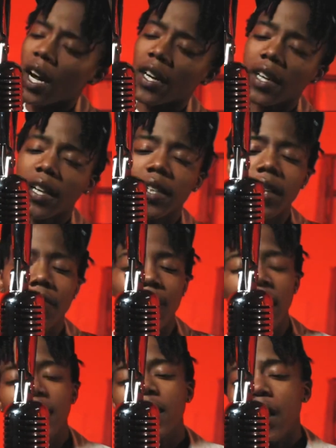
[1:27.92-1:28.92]
y'all can keep the
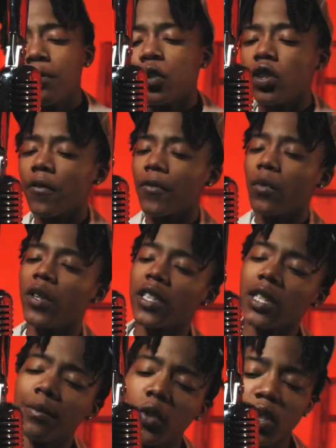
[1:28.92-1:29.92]
different with
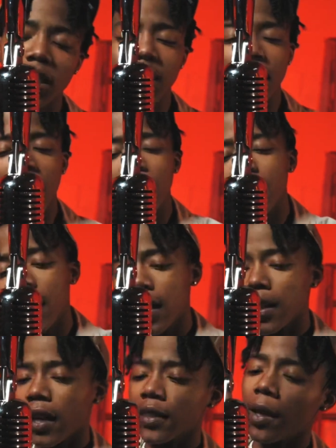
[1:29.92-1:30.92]
this music shit, I ain't
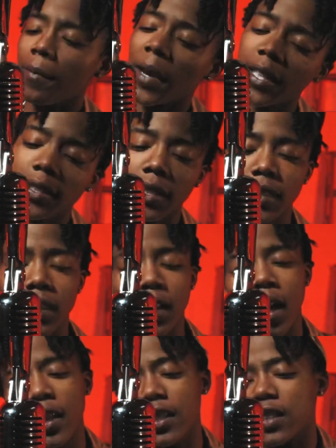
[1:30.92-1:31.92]
nothing like the basics. A
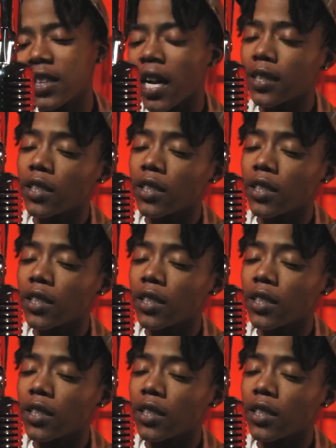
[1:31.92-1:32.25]
lot of shit I